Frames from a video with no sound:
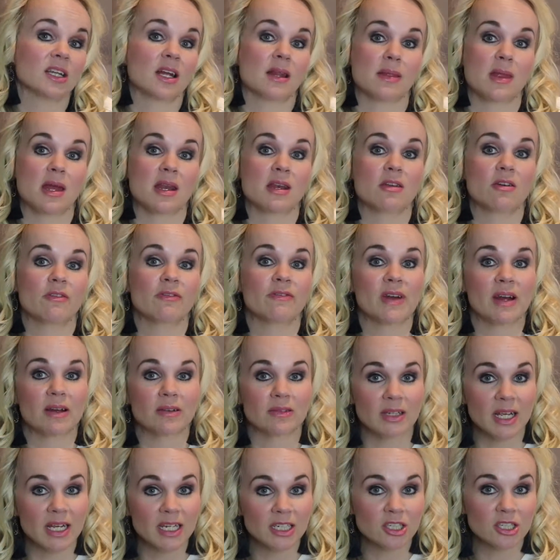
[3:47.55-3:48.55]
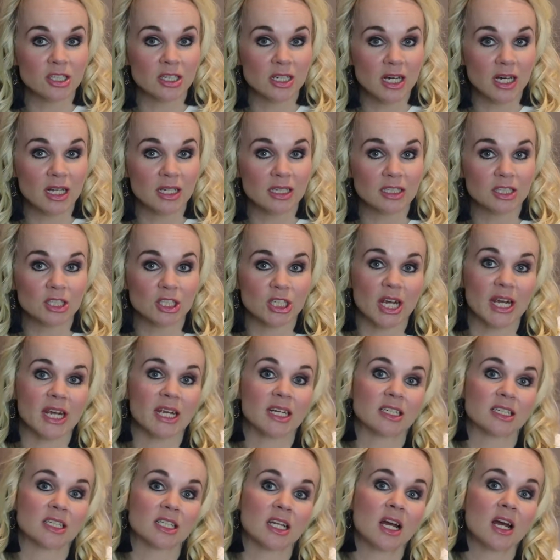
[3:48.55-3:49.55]
and then your foundation colour's
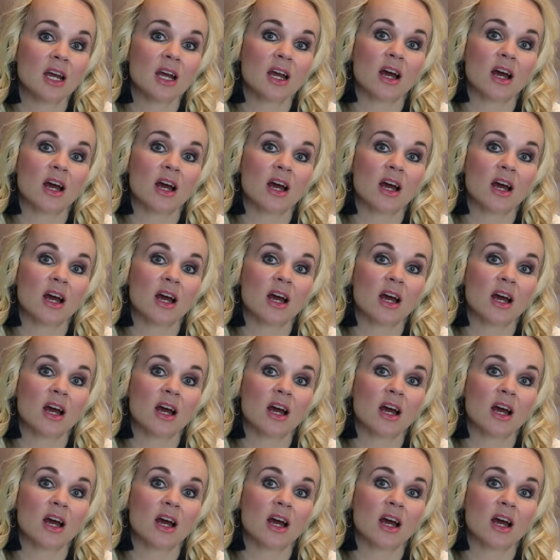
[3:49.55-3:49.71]
changed,